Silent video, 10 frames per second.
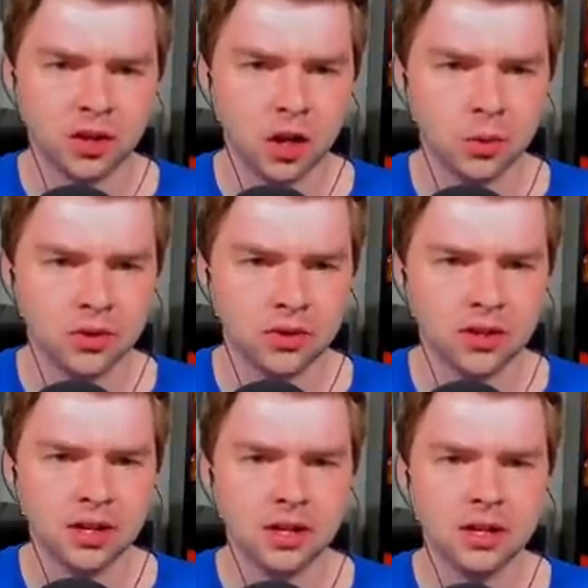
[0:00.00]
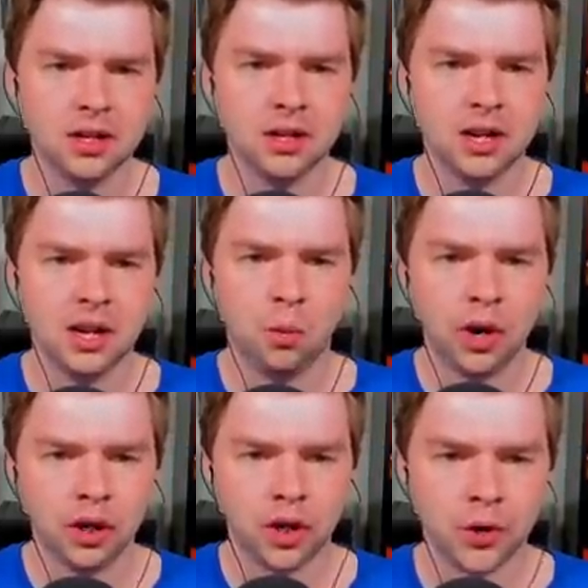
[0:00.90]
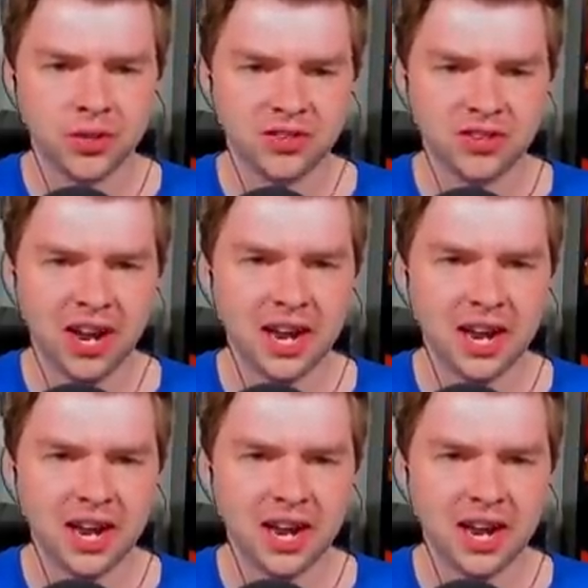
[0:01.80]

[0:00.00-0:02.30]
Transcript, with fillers: it's a ghost. What do ghosts